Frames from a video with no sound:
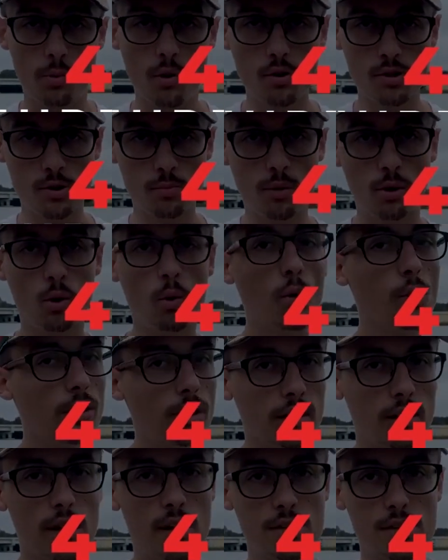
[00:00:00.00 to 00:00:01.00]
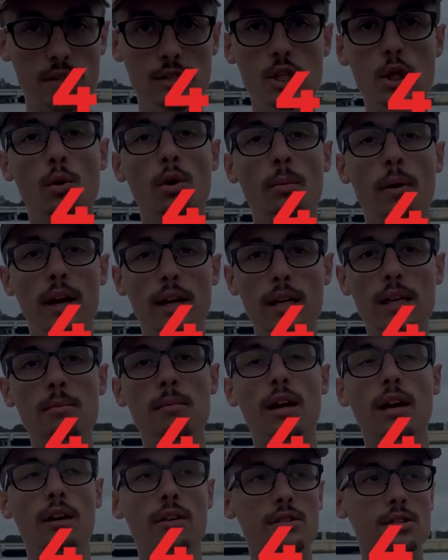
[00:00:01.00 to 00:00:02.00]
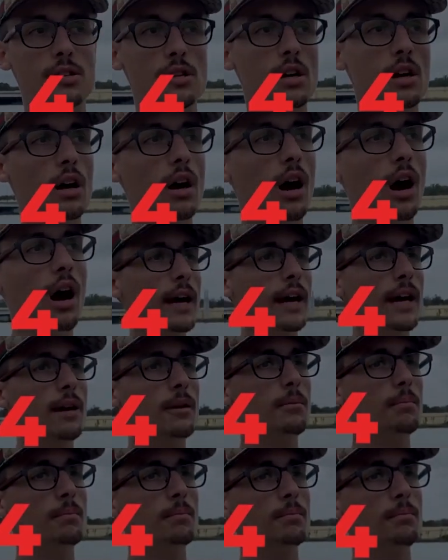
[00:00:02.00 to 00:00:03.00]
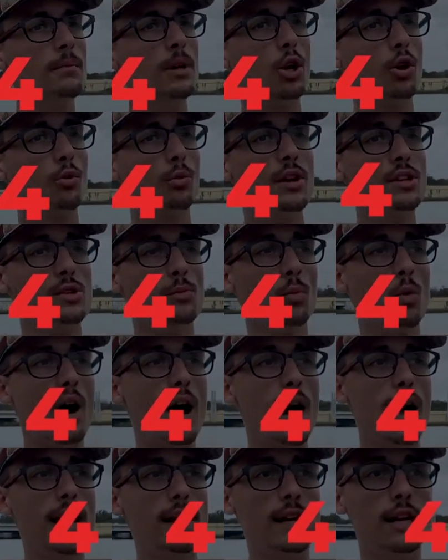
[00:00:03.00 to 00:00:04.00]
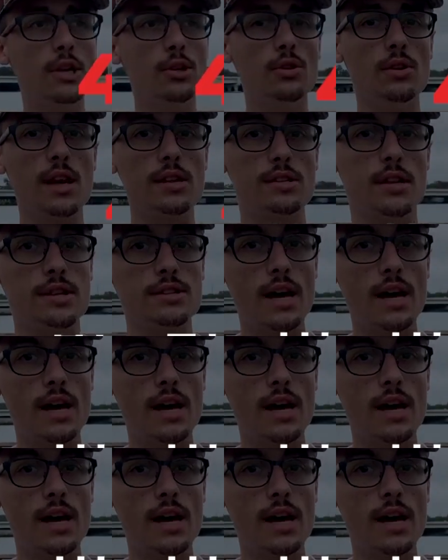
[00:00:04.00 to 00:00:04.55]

the person recording this is doing my emails, and you know, the reason why I need to do that is